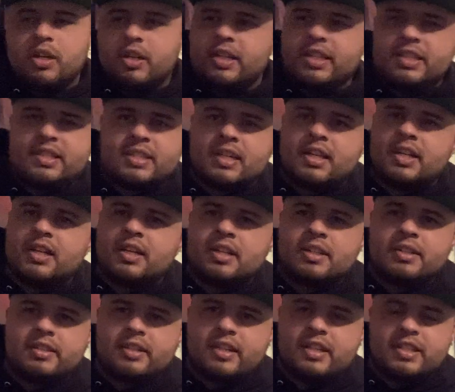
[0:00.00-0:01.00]
let's
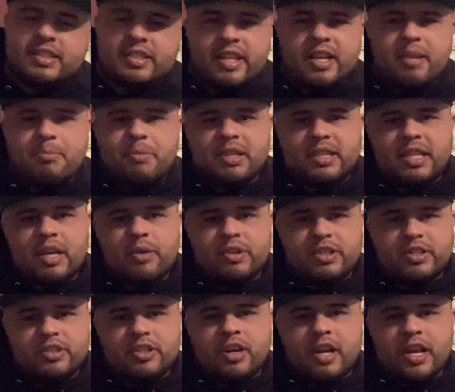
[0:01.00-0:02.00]
think about that one.
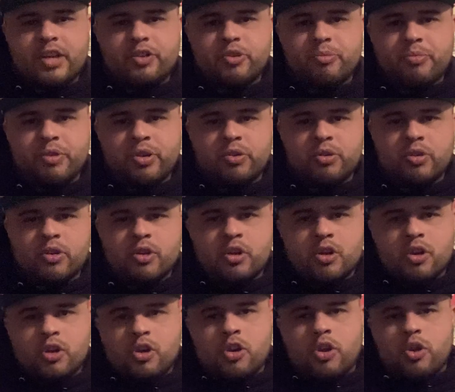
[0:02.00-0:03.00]
His third attribute
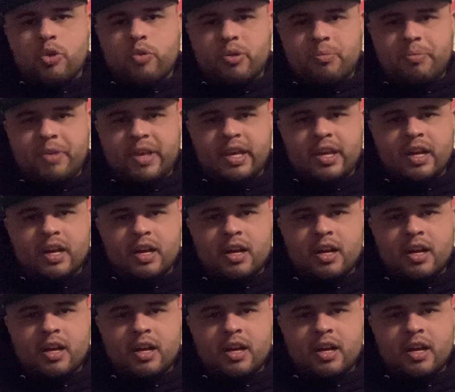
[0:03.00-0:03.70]
would be